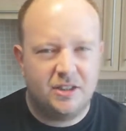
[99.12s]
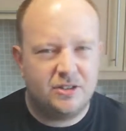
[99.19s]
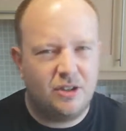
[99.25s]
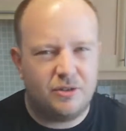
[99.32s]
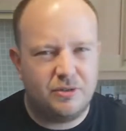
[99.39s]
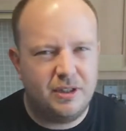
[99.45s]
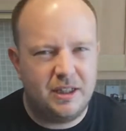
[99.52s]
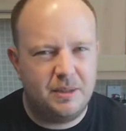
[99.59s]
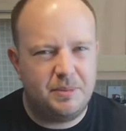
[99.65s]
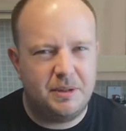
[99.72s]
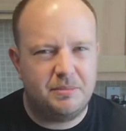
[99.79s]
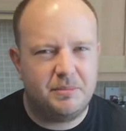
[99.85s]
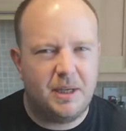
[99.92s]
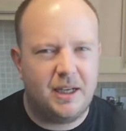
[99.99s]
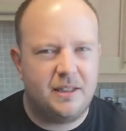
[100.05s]
not really
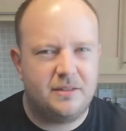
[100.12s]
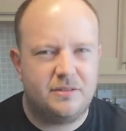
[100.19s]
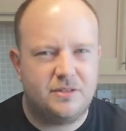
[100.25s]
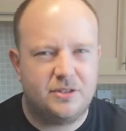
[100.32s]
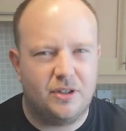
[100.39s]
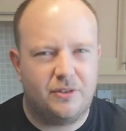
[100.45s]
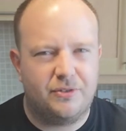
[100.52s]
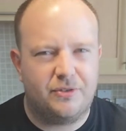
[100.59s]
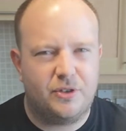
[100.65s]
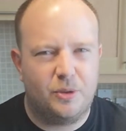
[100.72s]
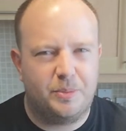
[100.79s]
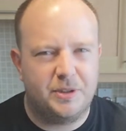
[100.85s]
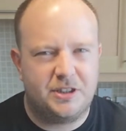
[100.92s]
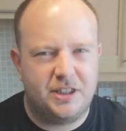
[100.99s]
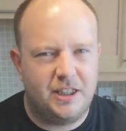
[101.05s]
been my sort of
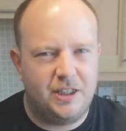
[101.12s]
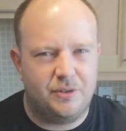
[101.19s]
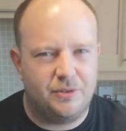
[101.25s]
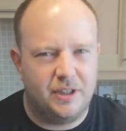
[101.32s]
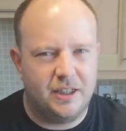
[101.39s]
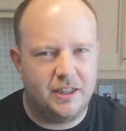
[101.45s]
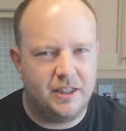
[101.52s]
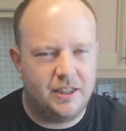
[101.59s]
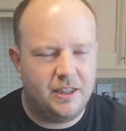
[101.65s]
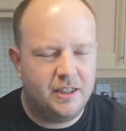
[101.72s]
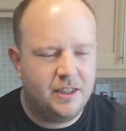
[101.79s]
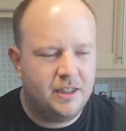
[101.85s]
cup of tea, really.